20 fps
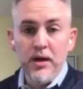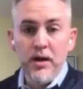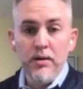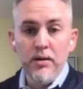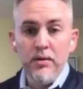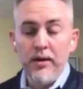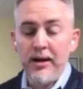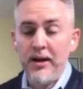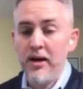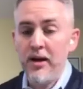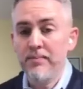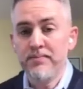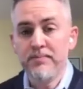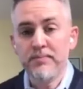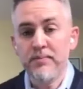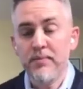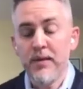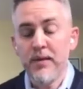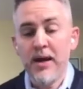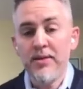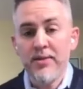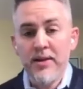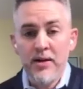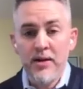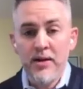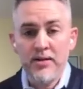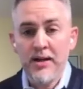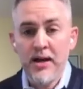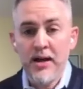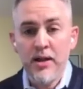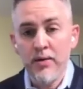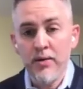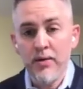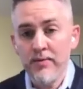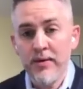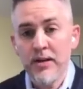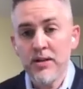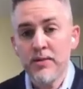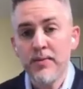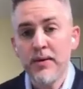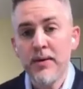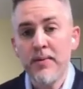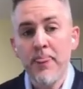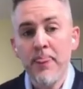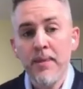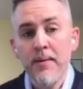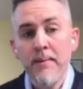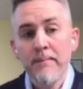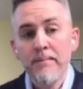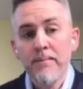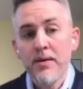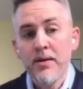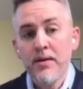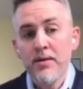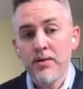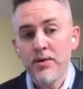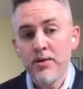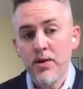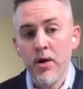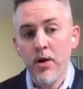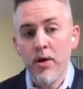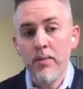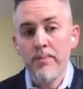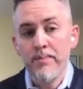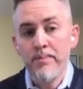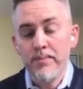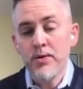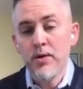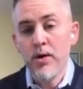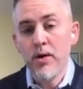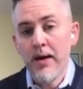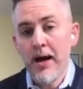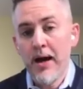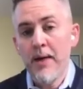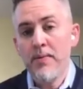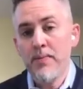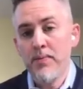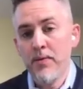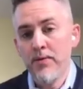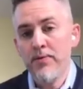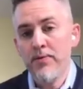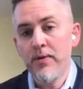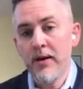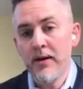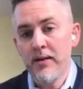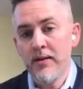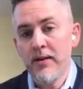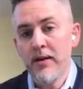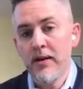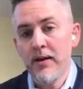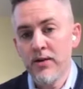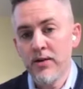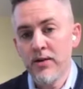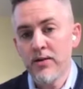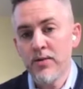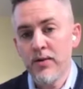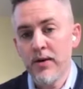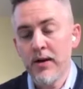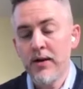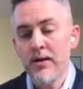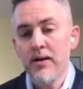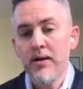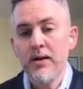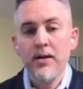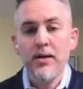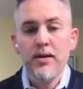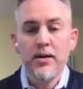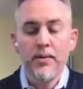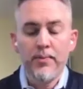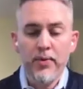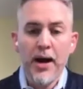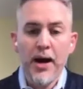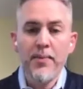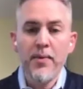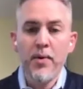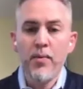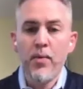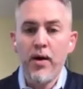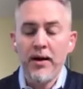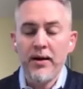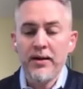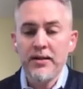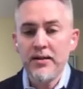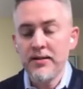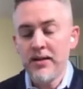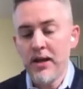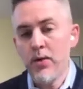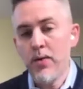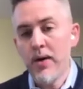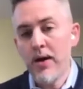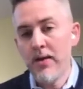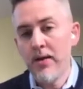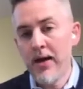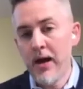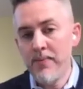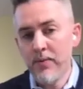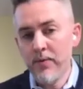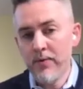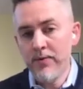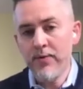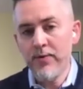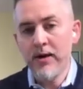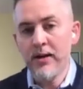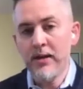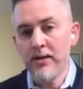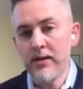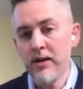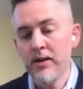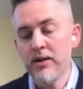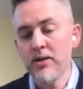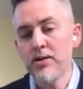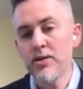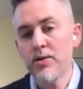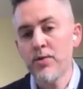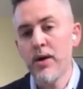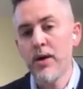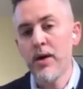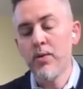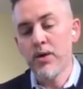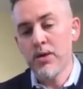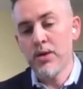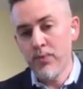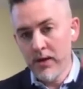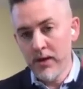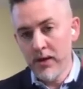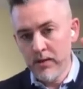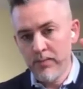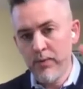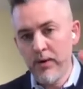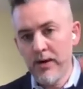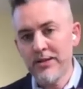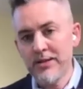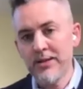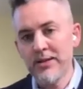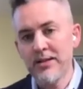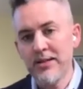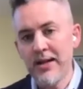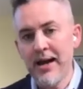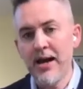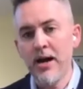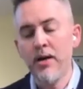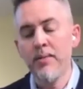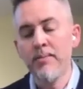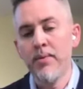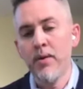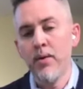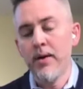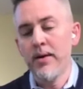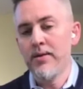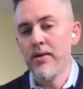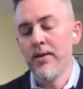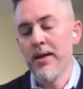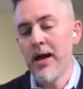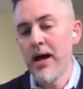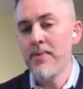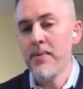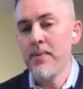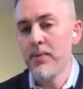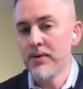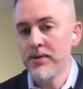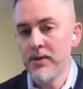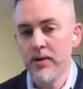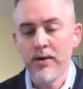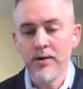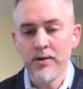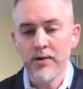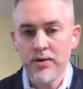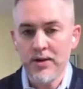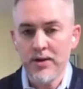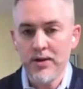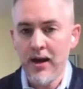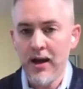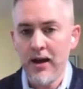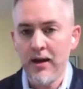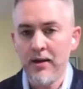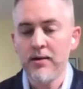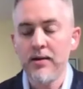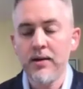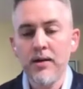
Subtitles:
like a $8,000 investment. So a lot of people flooded the industry. The problem is that you had a lot of people flooding the industry, which brought the prices down. But what a lot of people don't understand